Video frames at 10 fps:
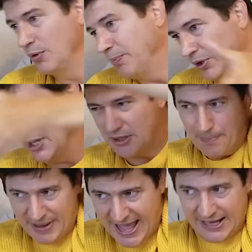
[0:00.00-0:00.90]
We pulled out the
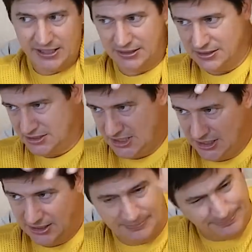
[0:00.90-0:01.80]
back
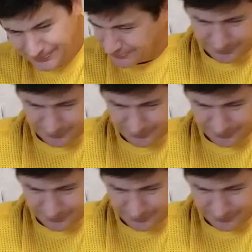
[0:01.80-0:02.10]
seat and